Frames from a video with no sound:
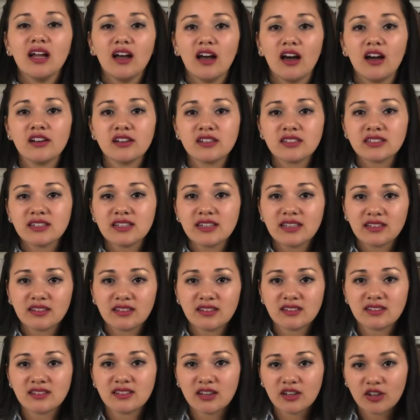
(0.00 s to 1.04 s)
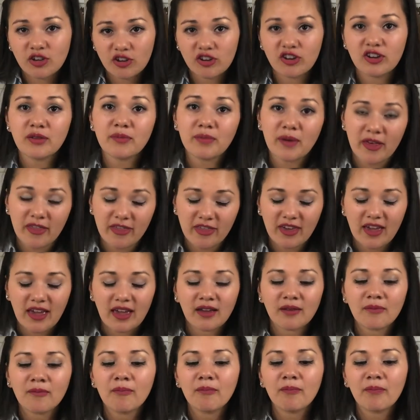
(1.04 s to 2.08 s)
honestly, this is a good and a bad
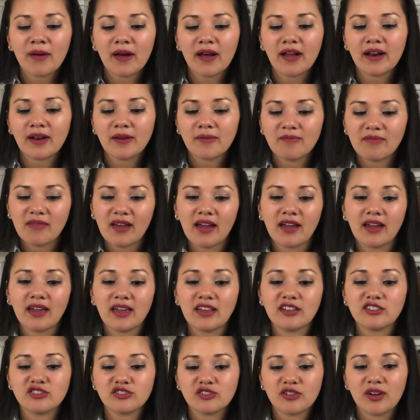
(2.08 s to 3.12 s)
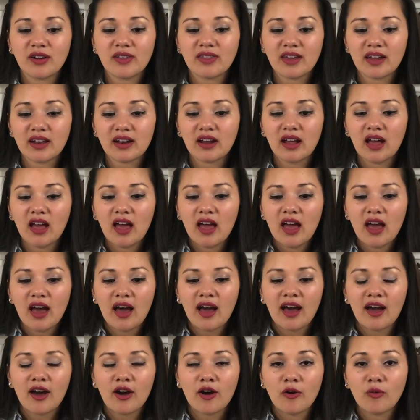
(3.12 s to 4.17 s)
thing, but I enjoy that
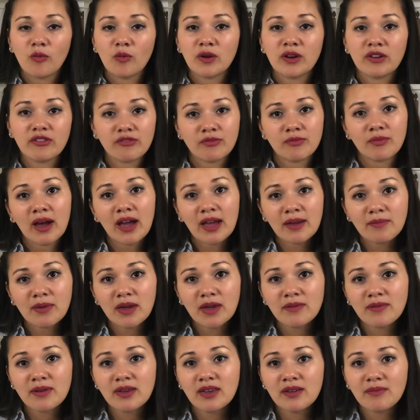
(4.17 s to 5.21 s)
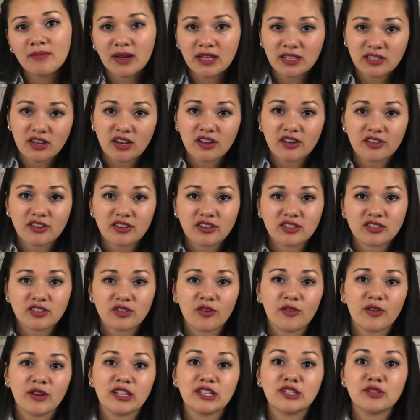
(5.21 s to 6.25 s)
whenever my daughter is
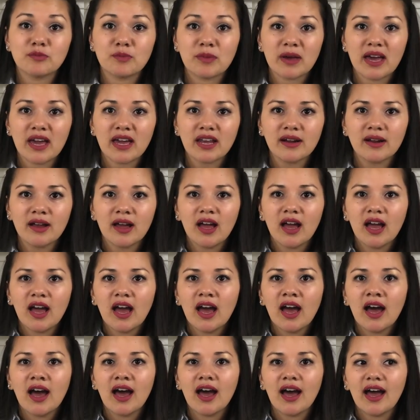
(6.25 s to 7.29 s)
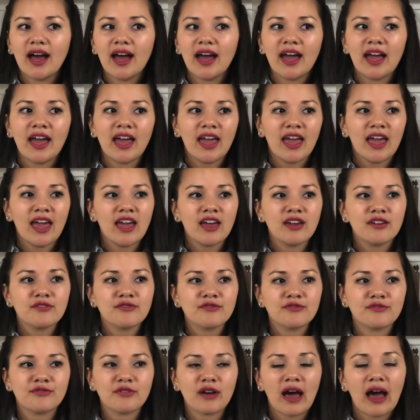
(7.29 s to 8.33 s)
going to bed,
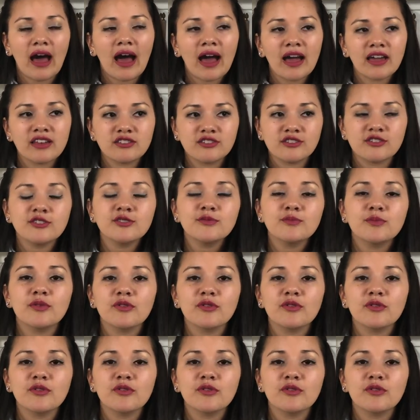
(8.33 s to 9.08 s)
if I don't